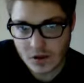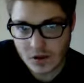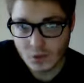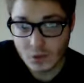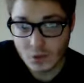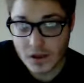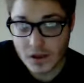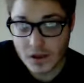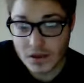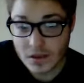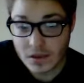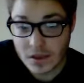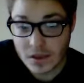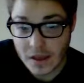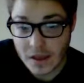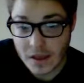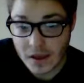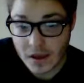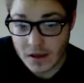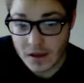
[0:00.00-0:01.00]
We
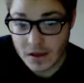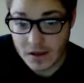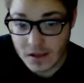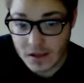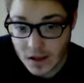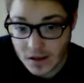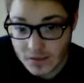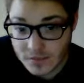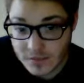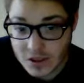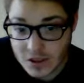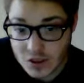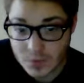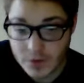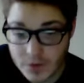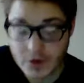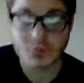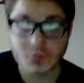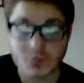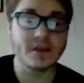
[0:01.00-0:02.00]
think love is
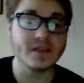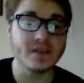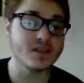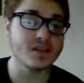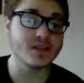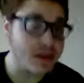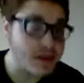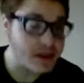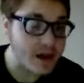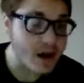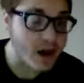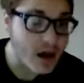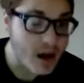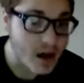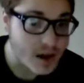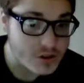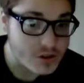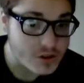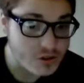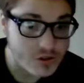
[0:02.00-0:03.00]
real. We think
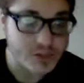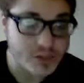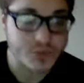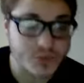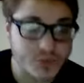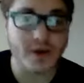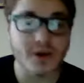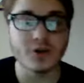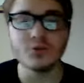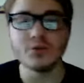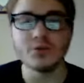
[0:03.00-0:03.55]
honor is real.